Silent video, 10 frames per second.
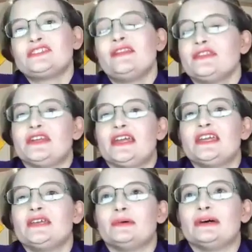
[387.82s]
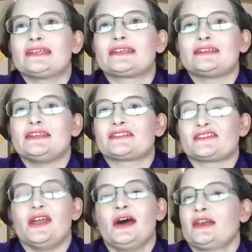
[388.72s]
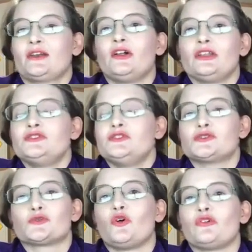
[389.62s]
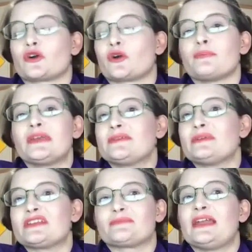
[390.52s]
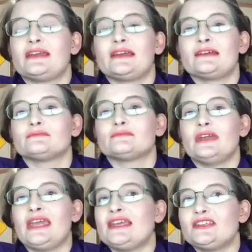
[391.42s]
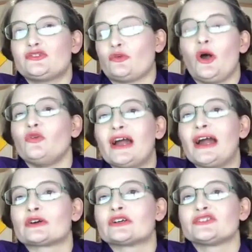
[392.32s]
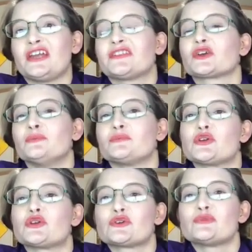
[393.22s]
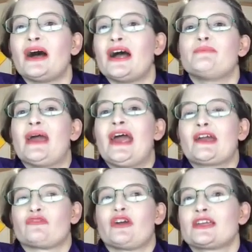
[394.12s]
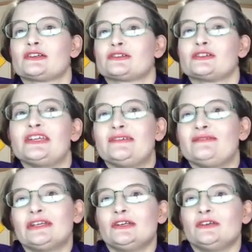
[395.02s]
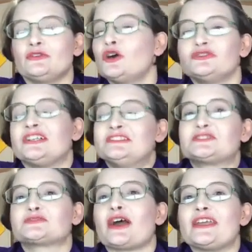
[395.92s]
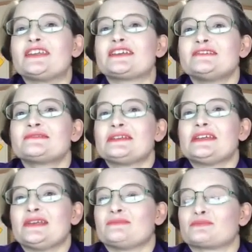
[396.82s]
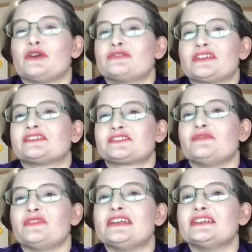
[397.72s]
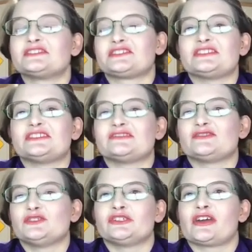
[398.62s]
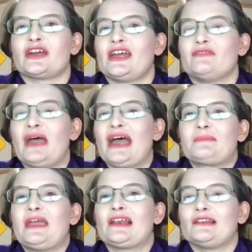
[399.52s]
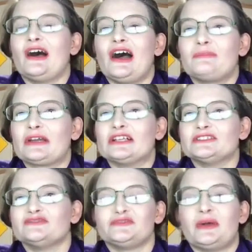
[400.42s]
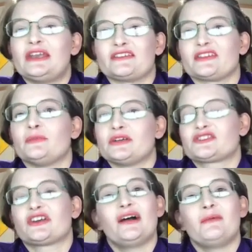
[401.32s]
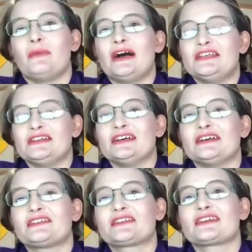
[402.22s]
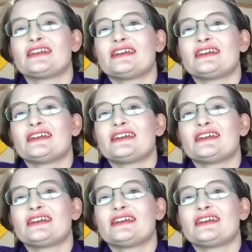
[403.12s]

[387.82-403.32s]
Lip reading: on the day, but it's not at all unusual for me to be spending 8-12 hours at the computer. My back regularly goes on strike in protest of this, and I have back pain a lot because of spending so much time at my desk.